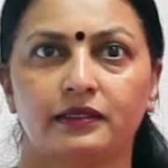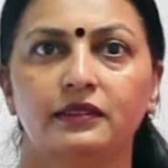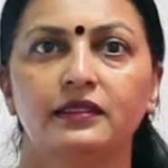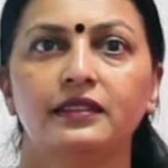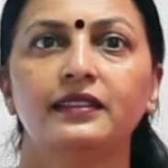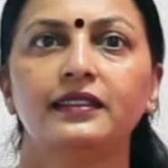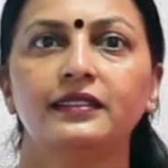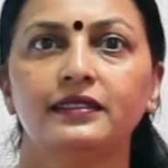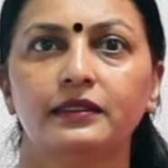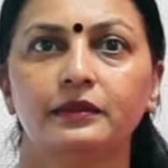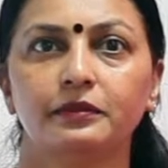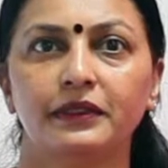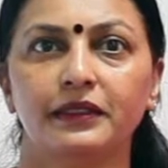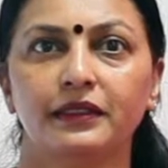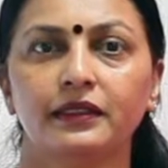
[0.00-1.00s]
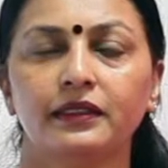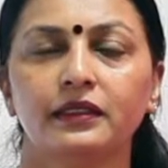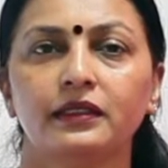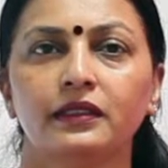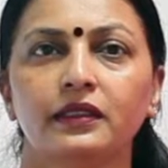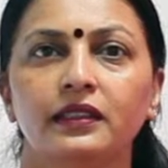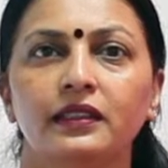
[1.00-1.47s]
The reason being,
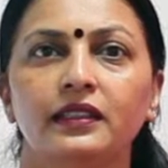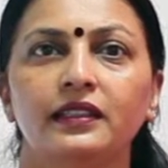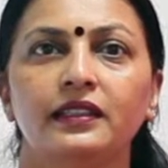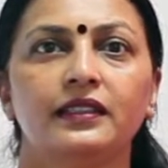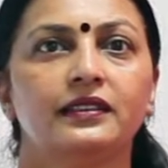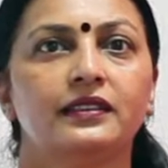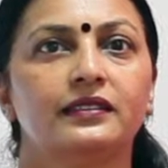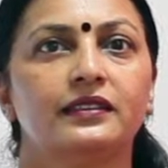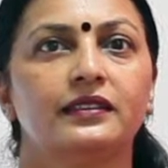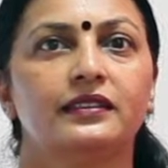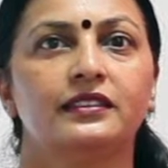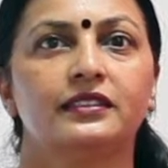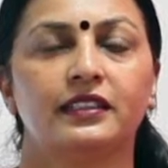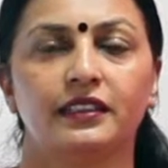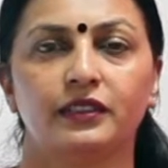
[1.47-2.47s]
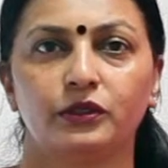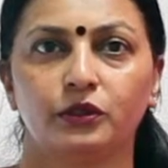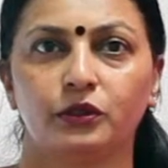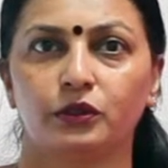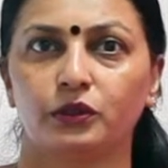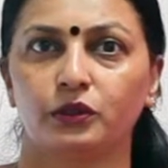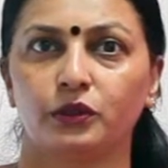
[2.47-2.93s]
either they are shy to
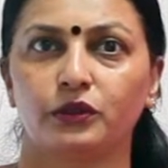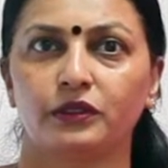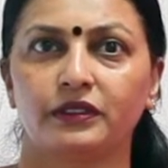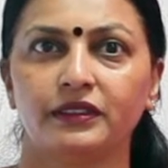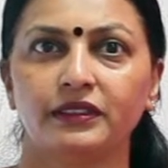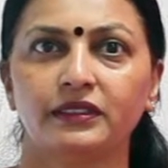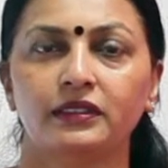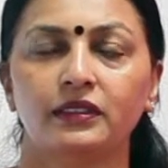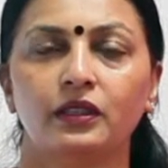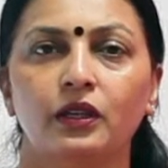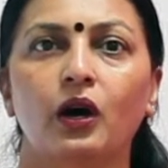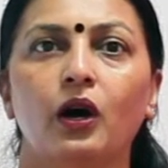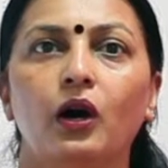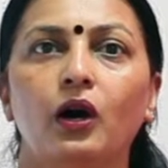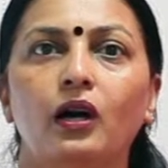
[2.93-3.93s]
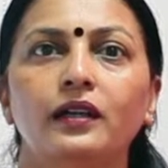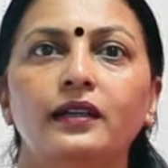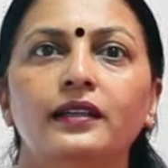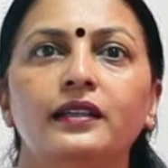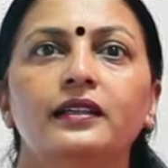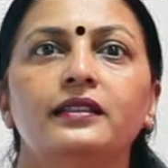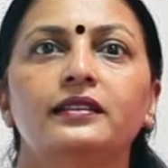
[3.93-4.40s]
go to doctors or
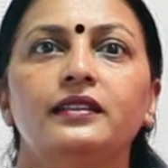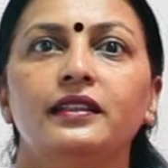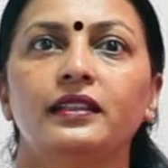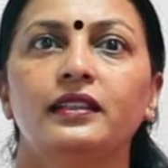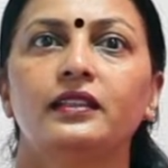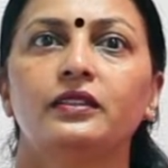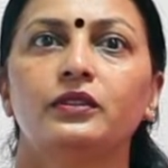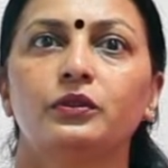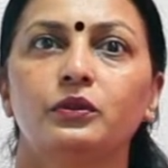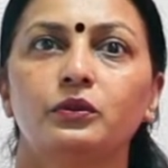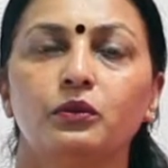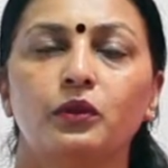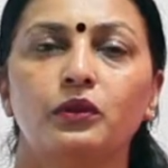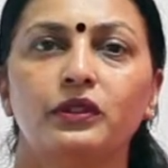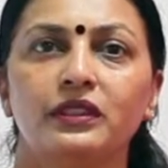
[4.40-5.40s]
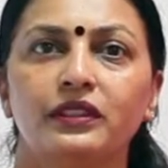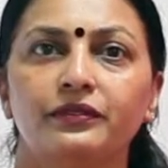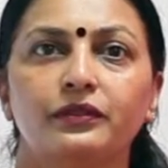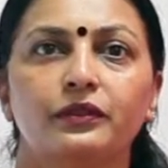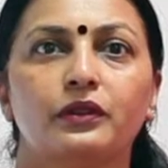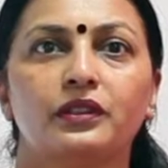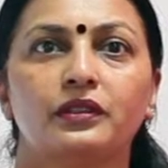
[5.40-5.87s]
they don't want to give a
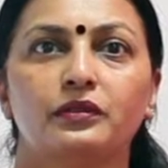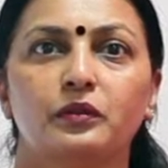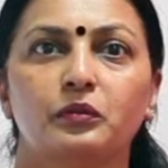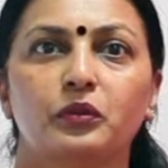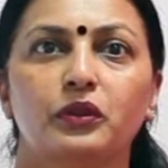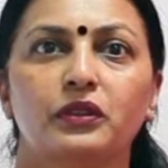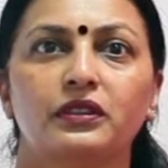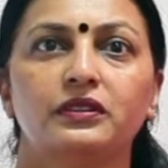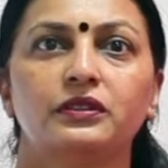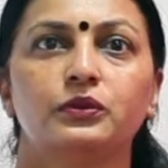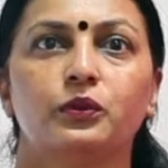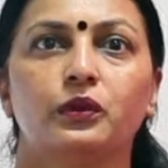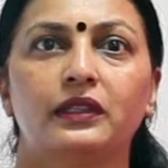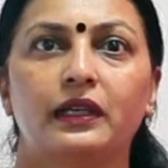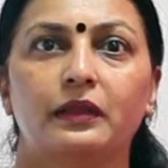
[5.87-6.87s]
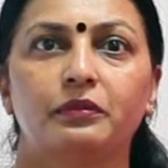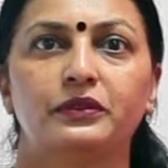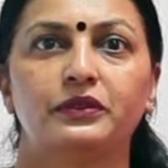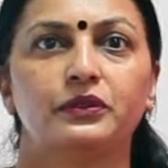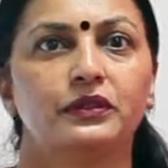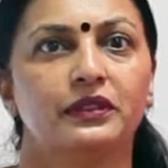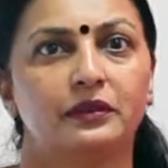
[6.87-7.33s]
lot of importance to what happens
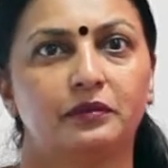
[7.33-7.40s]
to their